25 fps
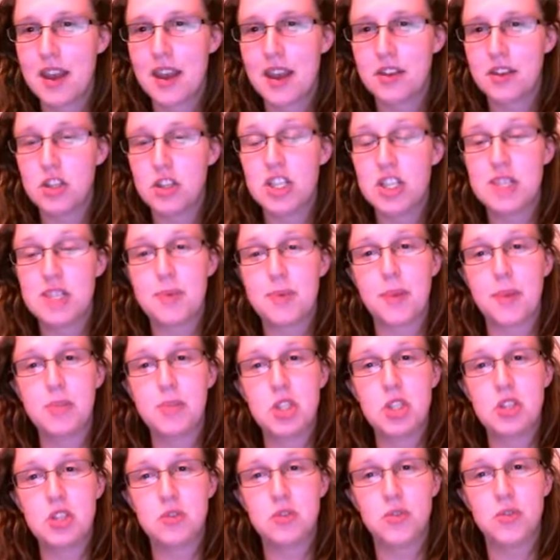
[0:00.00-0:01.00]
You need to be able
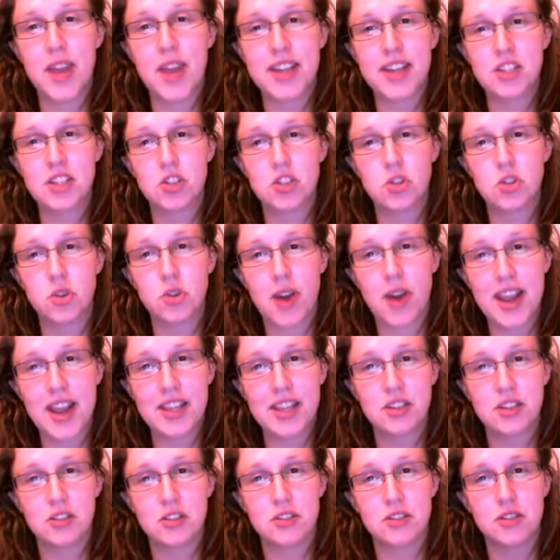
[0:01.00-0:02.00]
to use vector
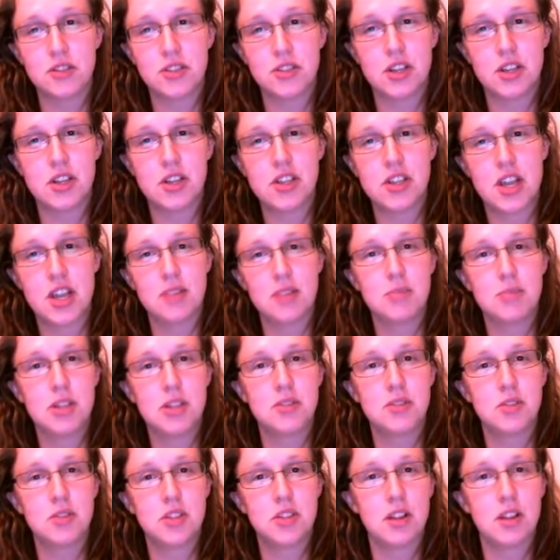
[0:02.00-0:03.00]
triangles to determine
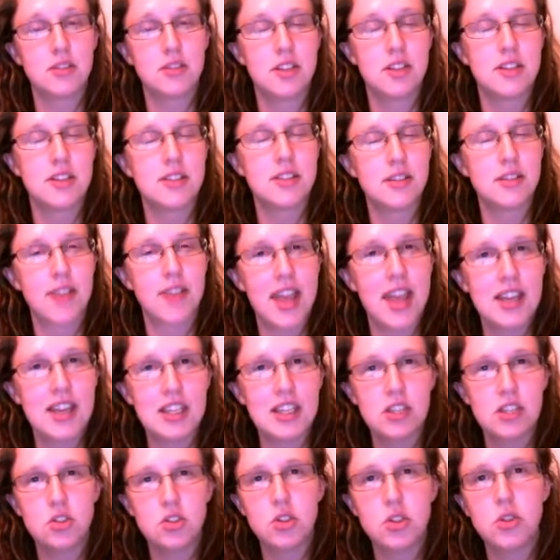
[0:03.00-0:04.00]
the resultant of
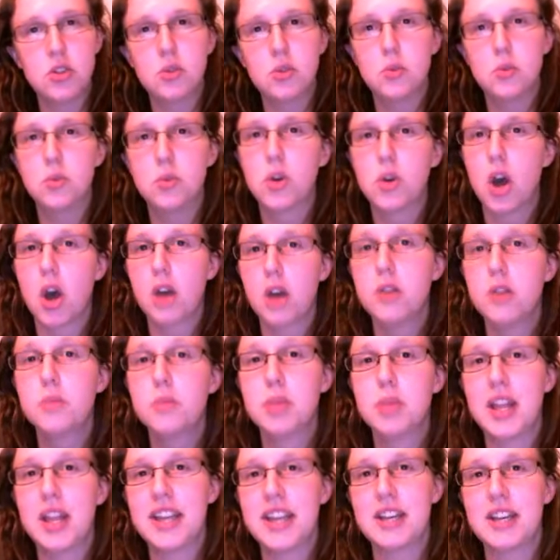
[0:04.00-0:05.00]
any 2
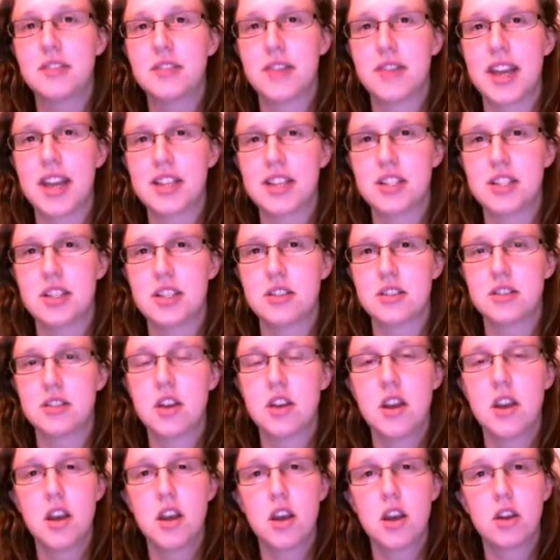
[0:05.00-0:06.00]
coplanar vectors.
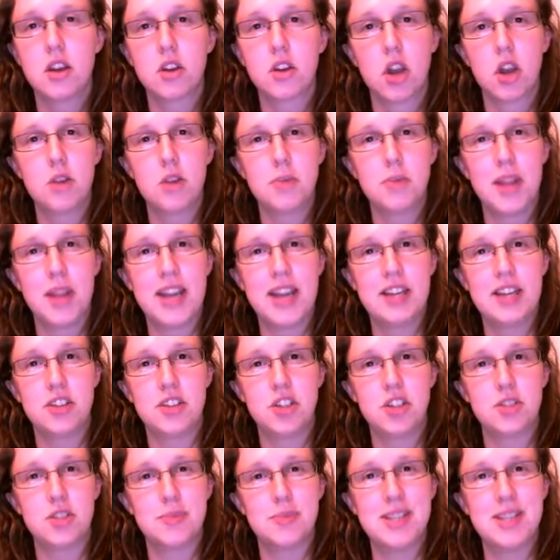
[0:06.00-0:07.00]
Coplanar
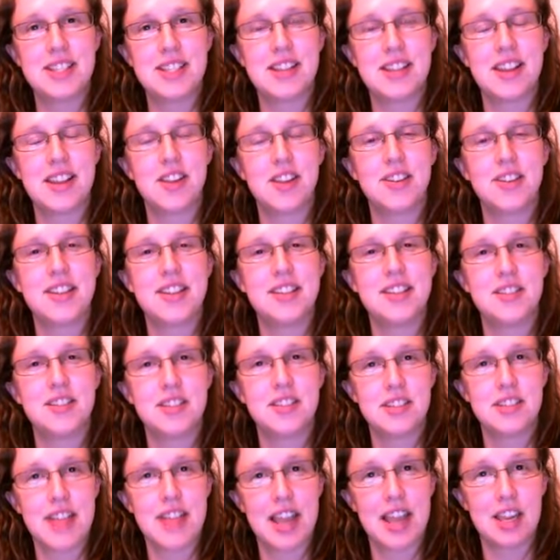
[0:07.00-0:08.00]
just means that they are in the
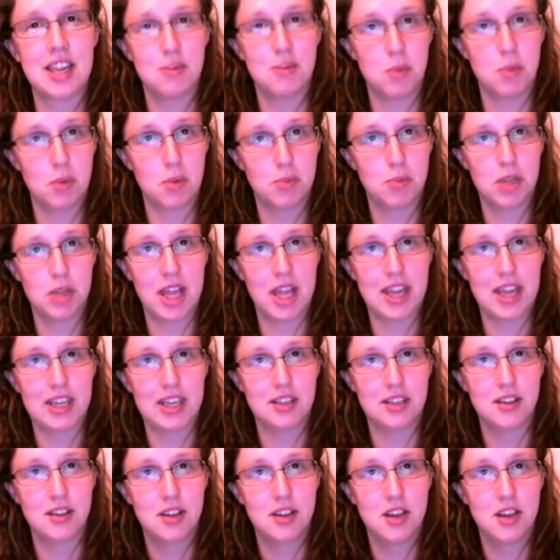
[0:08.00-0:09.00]
same plane.